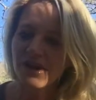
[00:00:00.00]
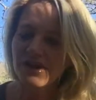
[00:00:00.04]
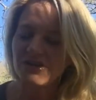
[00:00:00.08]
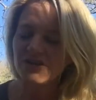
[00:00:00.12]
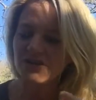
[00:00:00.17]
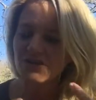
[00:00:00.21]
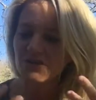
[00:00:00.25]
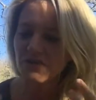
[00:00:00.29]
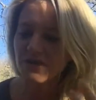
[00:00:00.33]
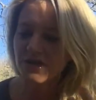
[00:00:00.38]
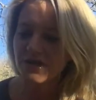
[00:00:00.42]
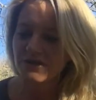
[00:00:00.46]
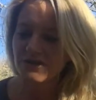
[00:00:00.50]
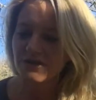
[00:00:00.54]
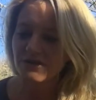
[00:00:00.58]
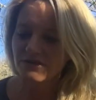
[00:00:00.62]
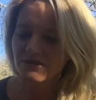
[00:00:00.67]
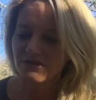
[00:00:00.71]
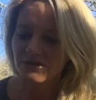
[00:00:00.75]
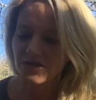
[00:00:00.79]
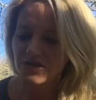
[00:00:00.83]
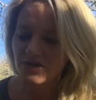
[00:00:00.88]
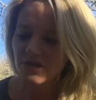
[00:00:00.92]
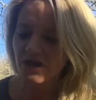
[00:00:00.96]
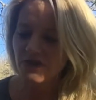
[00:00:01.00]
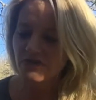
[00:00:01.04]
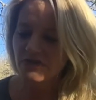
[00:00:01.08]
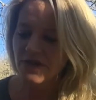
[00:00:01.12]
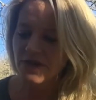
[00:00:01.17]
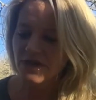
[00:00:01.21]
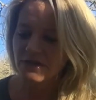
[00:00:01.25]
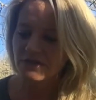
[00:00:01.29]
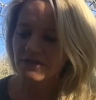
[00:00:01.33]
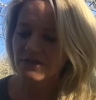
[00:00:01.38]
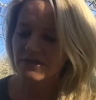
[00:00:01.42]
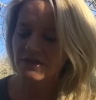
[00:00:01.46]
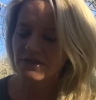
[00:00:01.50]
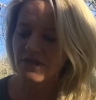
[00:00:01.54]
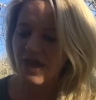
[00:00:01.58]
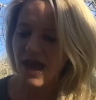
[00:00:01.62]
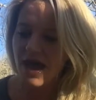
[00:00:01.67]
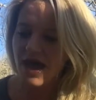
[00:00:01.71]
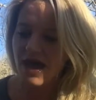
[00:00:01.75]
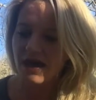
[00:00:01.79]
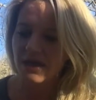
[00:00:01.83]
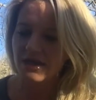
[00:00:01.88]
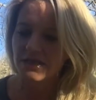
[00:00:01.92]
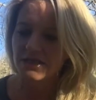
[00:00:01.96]
just wanted to share this,
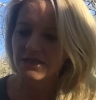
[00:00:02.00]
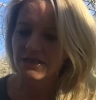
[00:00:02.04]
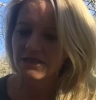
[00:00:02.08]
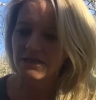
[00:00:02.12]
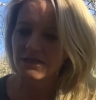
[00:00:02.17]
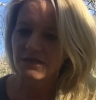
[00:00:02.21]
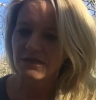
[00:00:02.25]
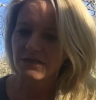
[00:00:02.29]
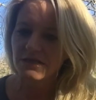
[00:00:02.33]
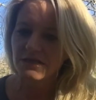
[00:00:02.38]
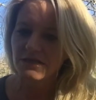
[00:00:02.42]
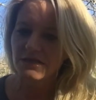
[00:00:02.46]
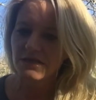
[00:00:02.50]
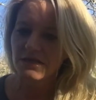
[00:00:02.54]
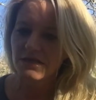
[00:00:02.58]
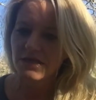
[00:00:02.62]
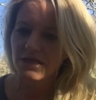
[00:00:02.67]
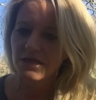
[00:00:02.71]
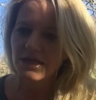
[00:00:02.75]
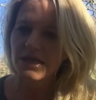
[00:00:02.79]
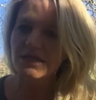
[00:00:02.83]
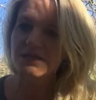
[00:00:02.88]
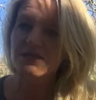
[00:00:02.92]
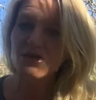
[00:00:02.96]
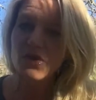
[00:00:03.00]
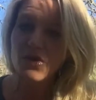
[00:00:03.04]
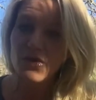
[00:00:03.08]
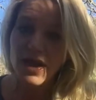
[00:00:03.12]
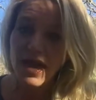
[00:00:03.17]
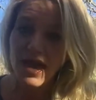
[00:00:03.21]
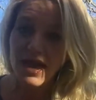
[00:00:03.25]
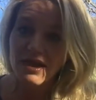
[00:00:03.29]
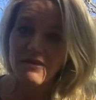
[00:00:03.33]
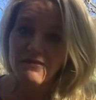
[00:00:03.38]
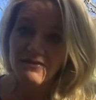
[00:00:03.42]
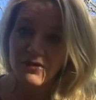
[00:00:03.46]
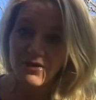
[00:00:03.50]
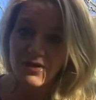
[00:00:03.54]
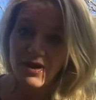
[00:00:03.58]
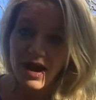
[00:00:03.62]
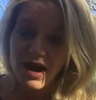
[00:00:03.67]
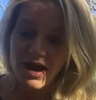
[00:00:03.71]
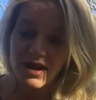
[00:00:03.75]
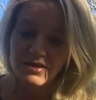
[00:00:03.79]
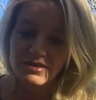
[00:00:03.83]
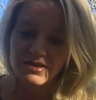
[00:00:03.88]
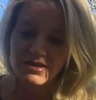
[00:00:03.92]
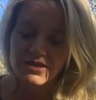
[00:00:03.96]
that it's okay for
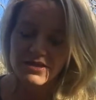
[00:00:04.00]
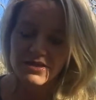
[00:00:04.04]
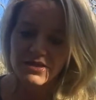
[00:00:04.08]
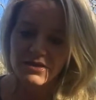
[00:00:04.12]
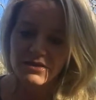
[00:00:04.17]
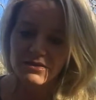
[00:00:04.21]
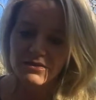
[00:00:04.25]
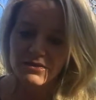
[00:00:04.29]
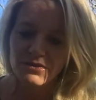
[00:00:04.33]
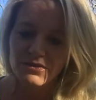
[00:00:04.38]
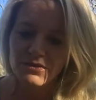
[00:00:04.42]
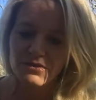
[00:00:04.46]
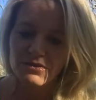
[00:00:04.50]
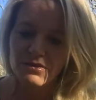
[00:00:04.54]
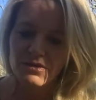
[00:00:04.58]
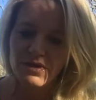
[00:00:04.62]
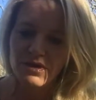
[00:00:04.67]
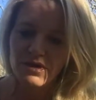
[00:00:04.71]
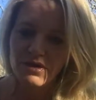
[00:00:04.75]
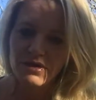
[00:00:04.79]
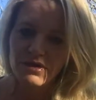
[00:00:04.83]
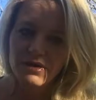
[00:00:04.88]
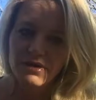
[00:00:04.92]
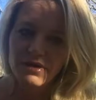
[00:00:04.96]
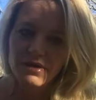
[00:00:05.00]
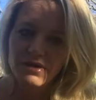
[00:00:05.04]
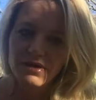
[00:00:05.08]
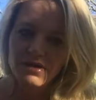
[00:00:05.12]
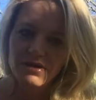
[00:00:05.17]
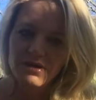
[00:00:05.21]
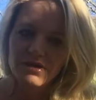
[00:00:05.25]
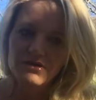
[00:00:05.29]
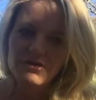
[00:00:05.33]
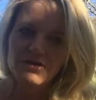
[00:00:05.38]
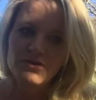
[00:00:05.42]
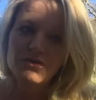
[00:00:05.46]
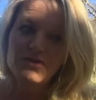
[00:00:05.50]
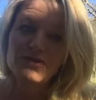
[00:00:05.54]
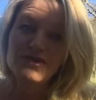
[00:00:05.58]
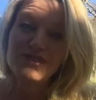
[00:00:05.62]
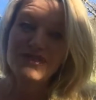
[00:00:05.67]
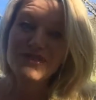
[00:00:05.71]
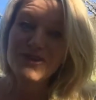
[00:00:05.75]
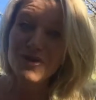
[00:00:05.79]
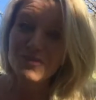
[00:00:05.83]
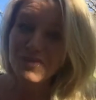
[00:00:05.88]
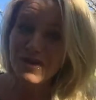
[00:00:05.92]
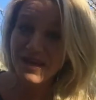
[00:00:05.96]
us to
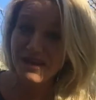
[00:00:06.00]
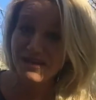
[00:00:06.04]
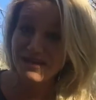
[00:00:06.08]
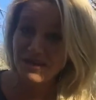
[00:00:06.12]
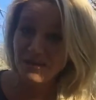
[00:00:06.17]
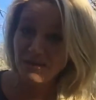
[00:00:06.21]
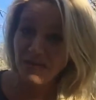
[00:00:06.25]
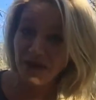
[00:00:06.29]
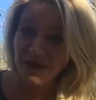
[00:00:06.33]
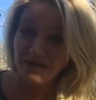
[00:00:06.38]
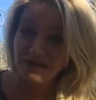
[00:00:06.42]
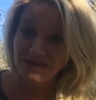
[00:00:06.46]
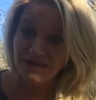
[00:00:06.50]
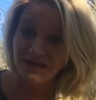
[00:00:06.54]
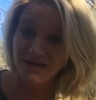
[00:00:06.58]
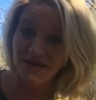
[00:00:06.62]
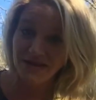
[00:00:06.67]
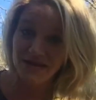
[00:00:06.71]
still be independent.